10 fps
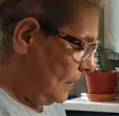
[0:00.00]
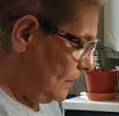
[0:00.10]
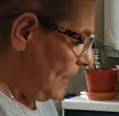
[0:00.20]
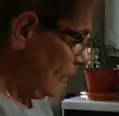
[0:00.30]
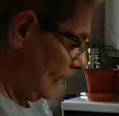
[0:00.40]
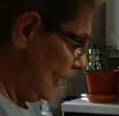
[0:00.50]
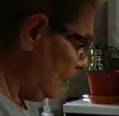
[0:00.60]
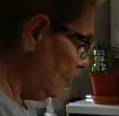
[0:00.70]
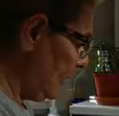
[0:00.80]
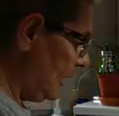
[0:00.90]
But like,
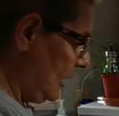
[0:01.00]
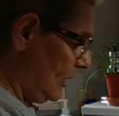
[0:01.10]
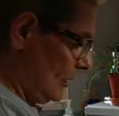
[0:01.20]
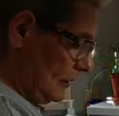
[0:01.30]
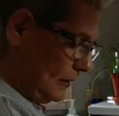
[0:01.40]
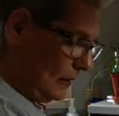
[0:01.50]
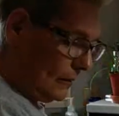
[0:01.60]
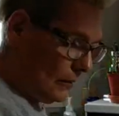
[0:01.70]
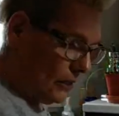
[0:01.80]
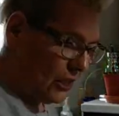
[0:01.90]
uh,
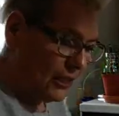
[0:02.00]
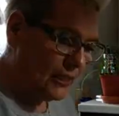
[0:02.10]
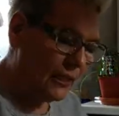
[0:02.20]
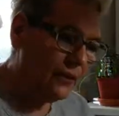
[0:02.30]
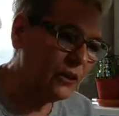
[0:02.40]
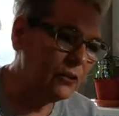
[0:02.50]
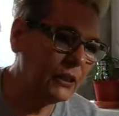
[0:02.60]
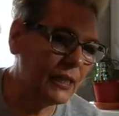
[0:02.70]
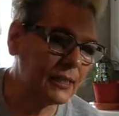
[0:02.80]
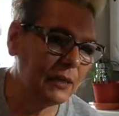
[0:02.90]
just a Southern girl
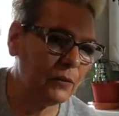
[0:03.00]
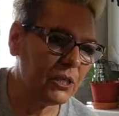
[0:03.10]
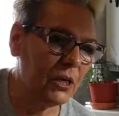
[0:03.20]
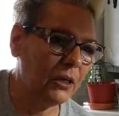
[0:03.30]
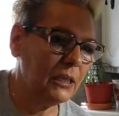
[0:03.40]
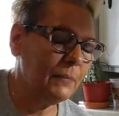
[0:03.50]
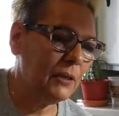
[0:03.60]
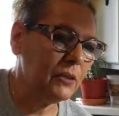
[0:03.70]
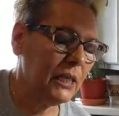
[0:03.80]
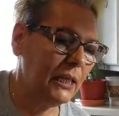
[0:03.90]
last night was talking
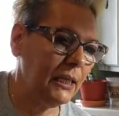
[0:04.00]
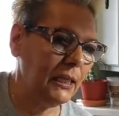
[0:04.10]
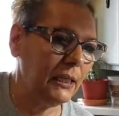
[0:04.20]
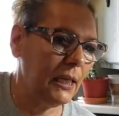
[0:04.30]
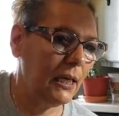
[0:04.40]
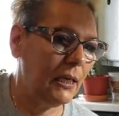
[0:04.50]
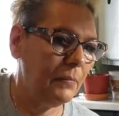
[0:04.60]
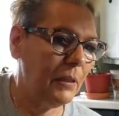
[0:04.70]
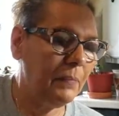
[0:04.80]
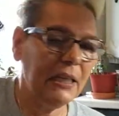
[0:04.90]
about taking
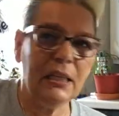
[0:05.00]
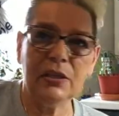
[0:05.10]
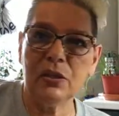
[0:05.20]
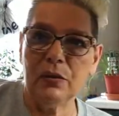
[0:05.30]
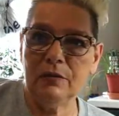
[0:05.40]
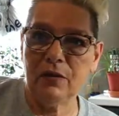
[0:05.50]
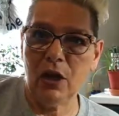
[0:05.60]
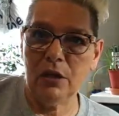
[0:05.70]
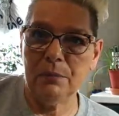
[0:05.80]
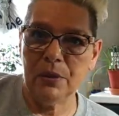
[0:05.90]
um, baking soda for
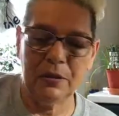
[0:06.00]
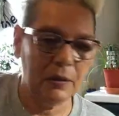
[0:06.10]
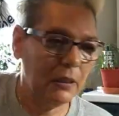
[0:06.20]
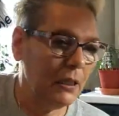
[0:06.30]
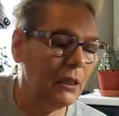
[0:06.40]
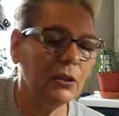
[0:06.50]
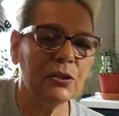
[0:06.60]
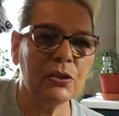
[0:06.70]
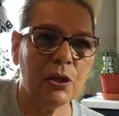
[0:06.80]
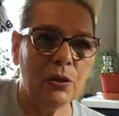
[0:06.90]
heartburn.
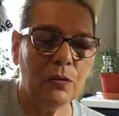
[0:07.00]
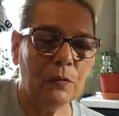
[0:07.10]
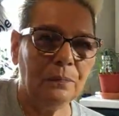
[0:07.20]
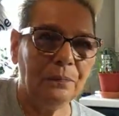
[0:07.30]
So,